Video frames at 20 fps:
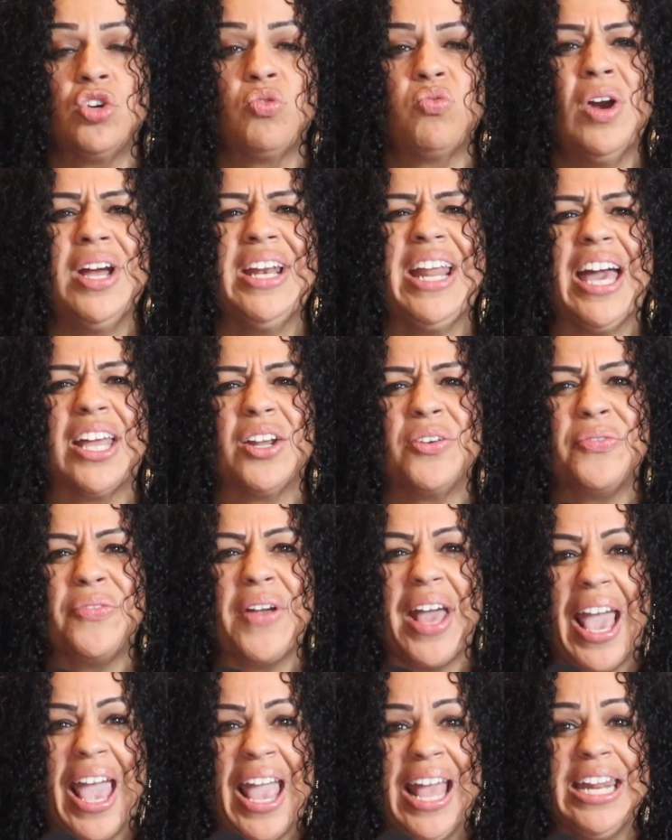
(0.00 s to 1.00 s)
To run out of
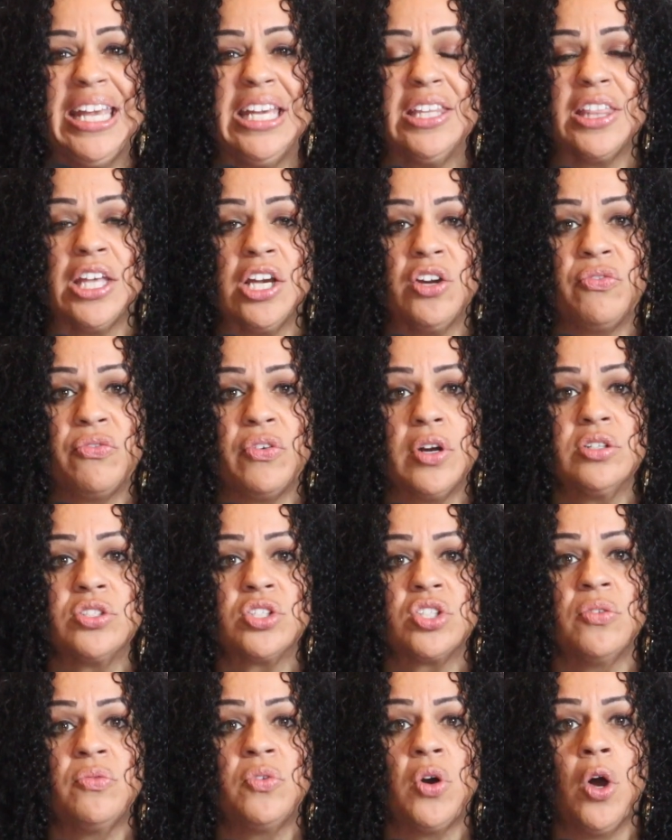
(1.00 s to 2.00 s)
anything,
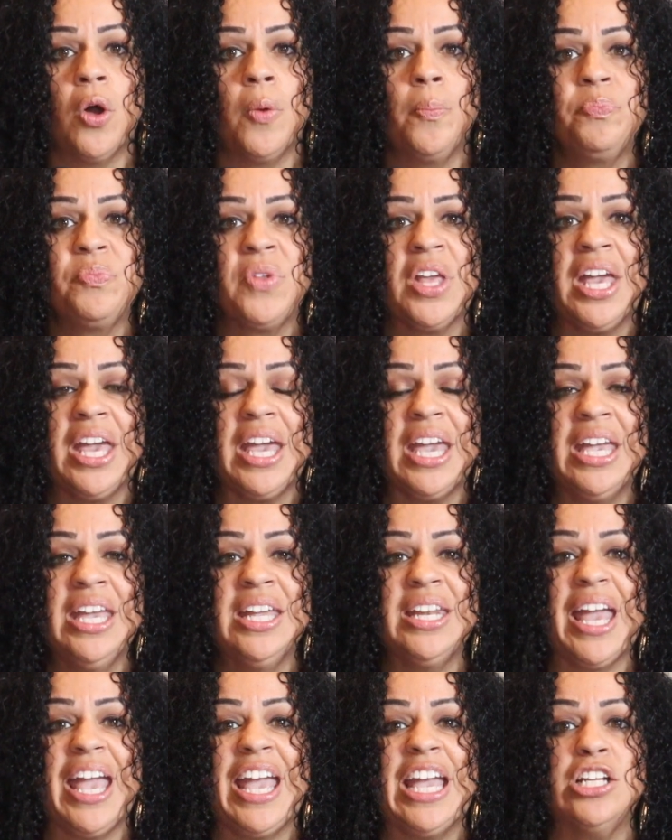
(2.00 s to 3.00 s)
first of all,
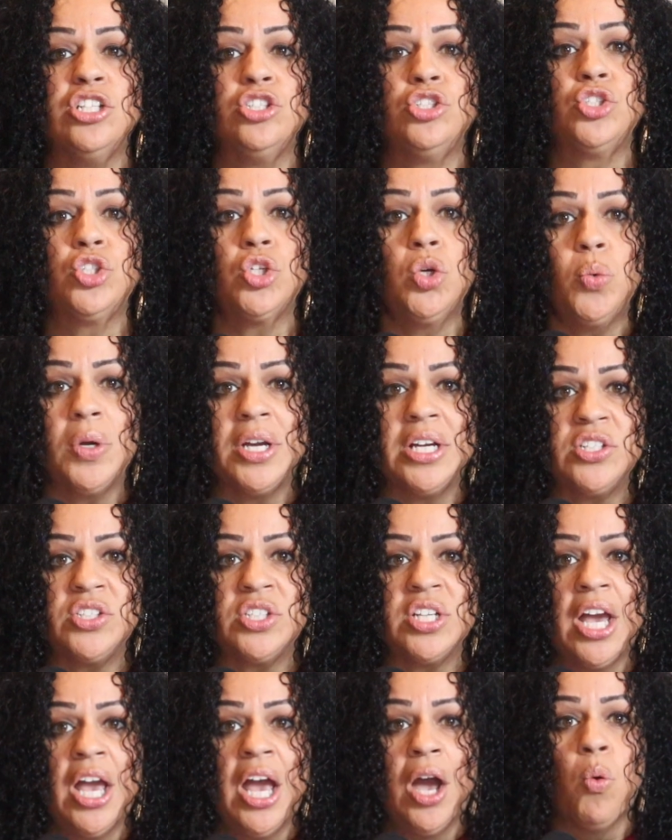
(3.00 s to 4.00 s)
in a
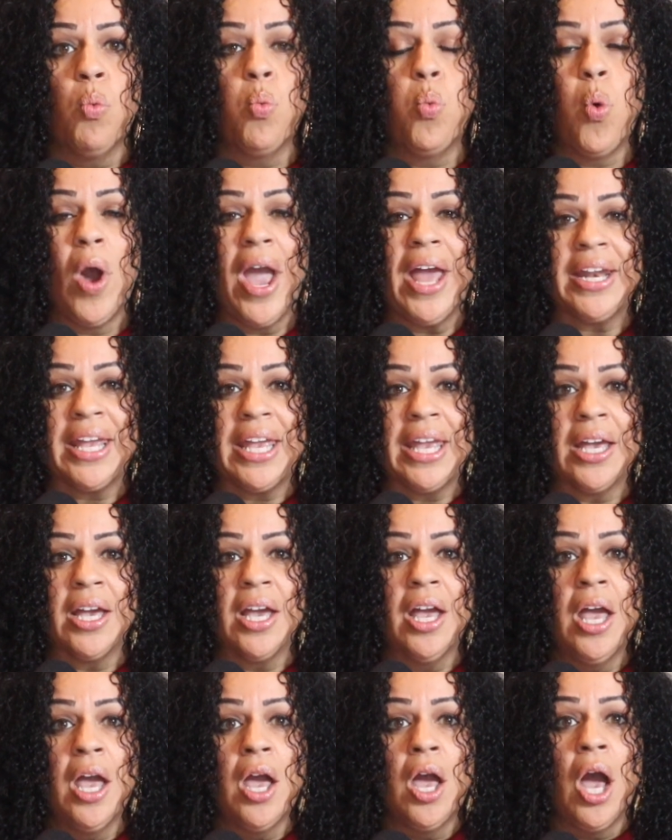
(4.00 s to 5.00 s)
Jewish
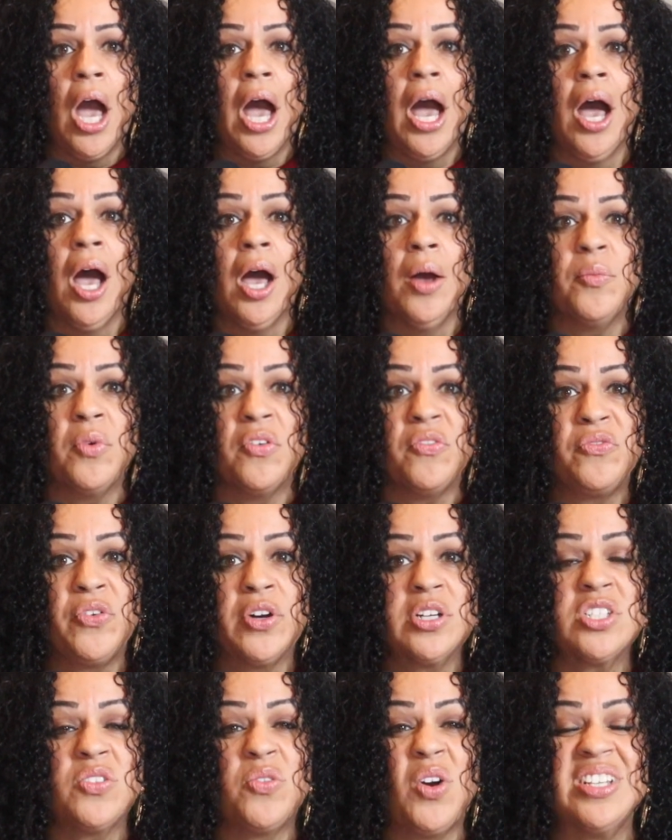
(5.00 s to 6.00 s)
wedding, uh,
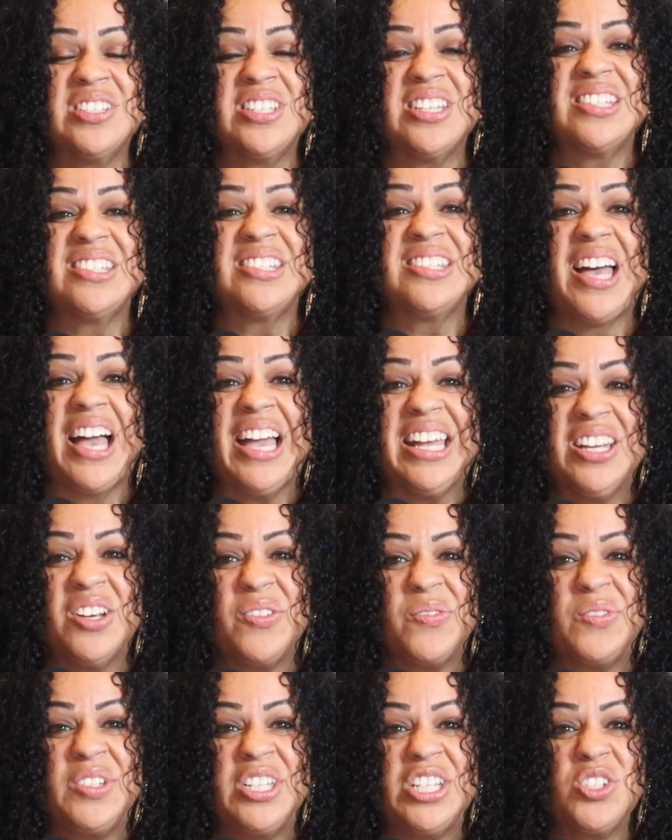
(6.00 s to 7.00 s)
first of all is a sign
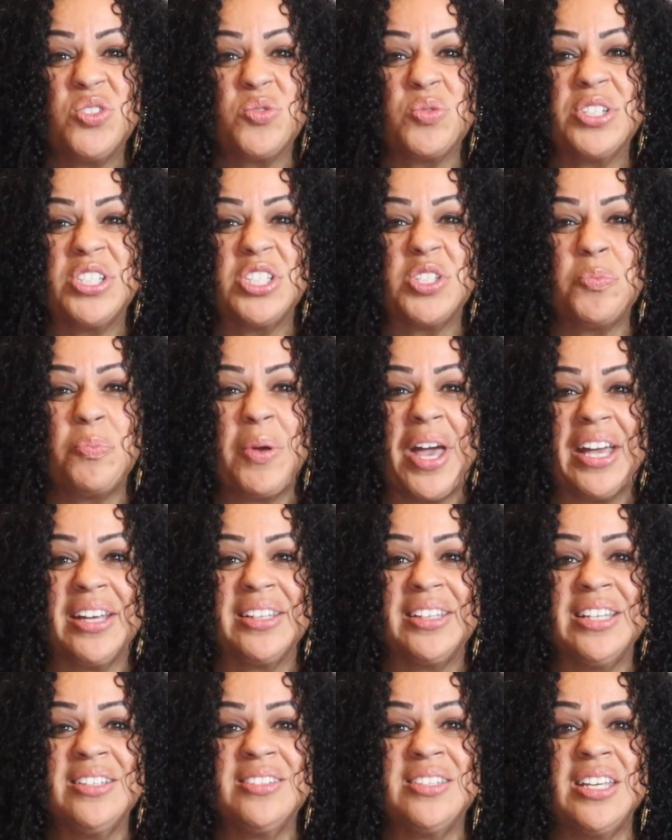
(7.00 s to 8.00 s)
of
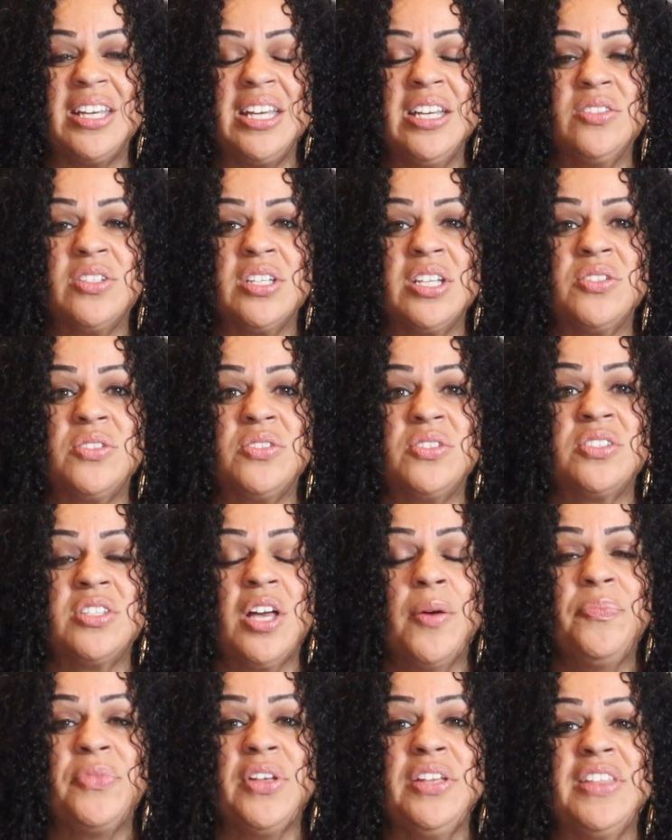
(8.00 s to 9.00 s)
disrespect it's a, it's a
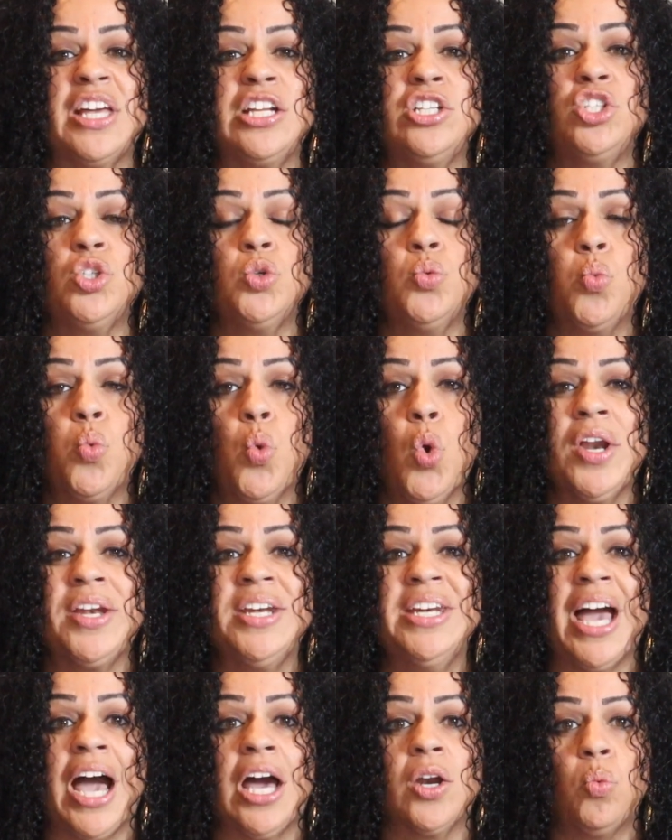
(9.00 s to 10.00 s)
something that you would
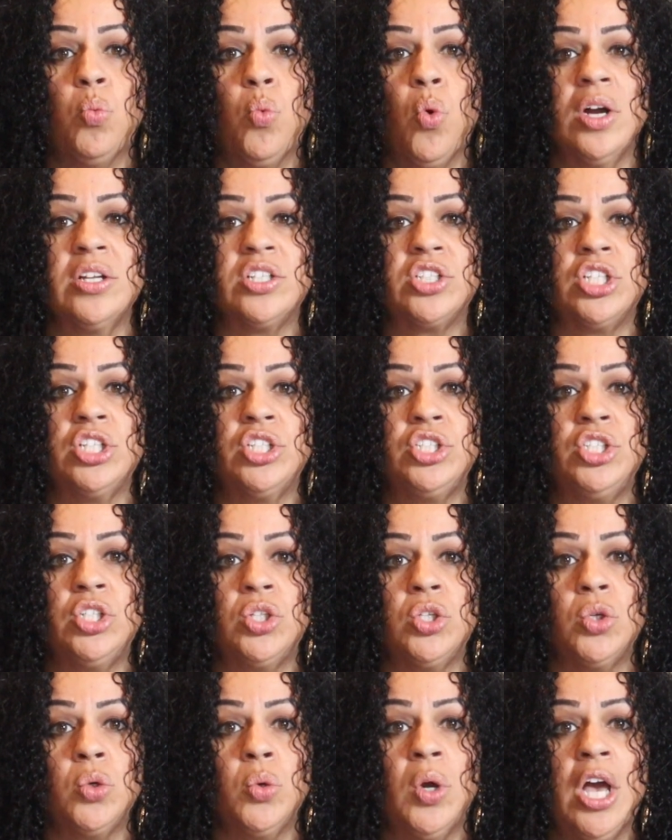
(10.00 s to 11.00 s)
not want to
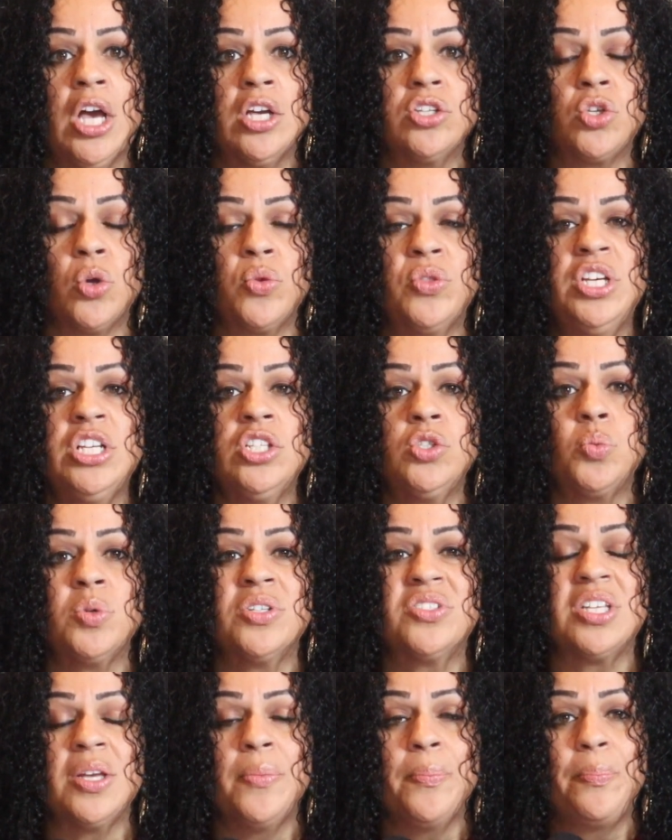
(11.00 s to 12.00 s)
do so this
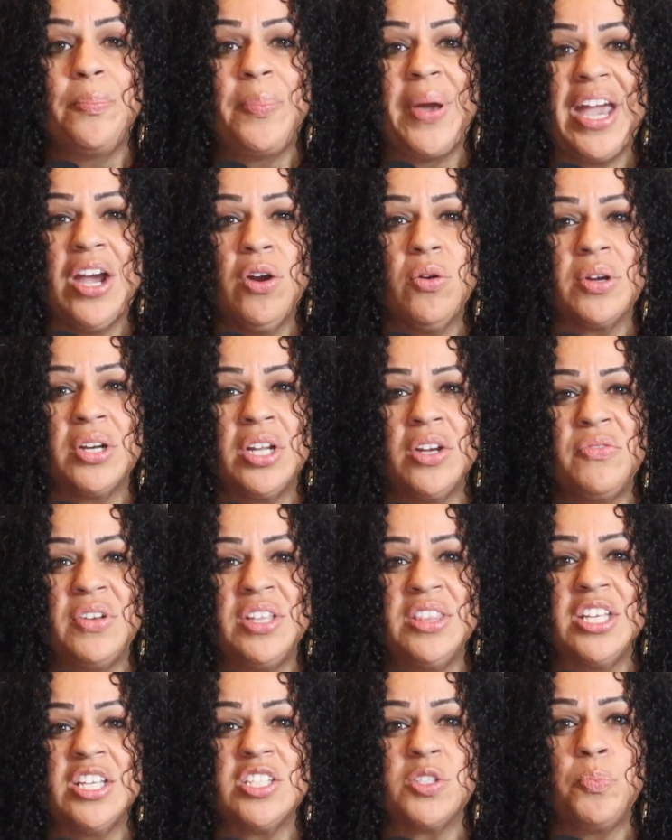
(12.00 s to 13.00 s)
was imperative
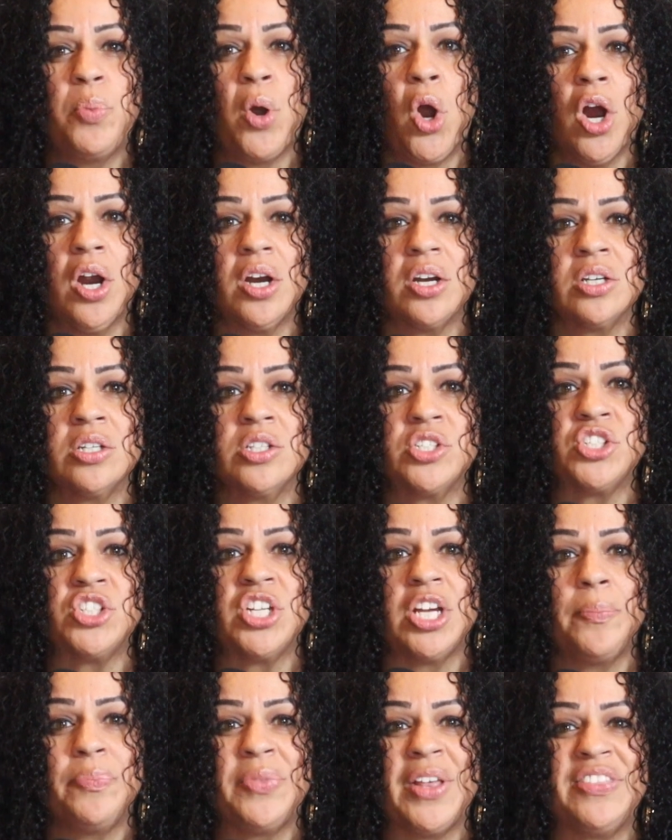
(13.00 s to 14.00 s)
in this
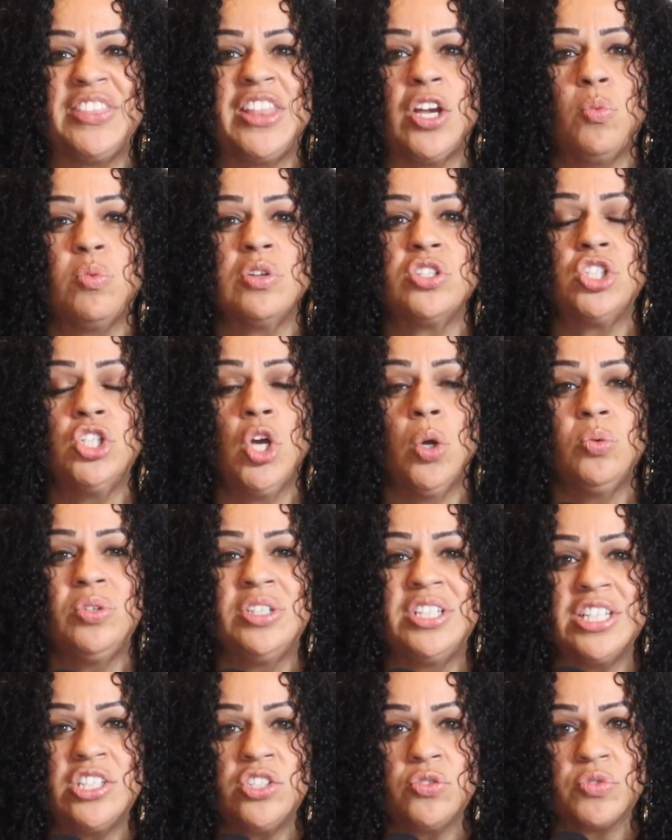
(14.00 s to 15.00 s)
partnership that there was no
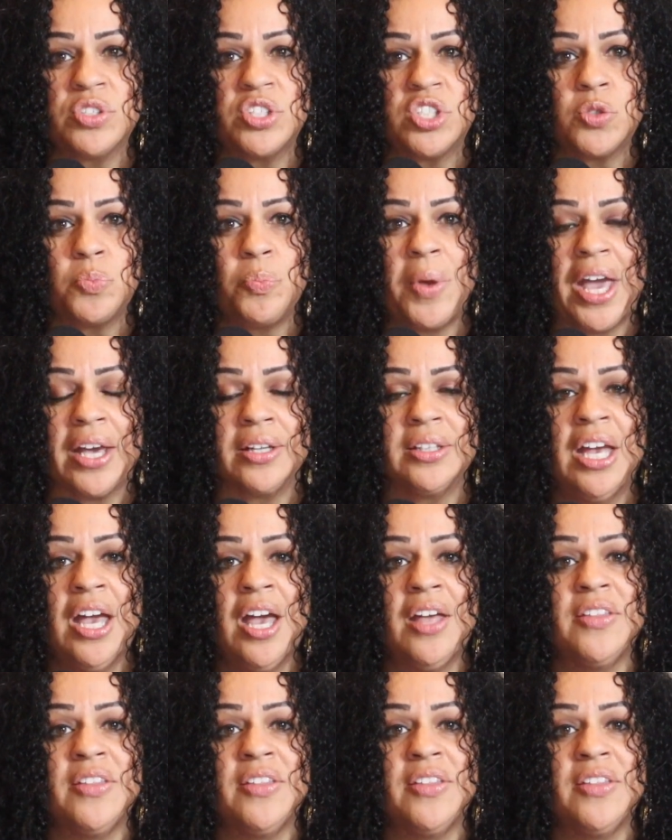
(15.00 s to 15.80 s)
disrespect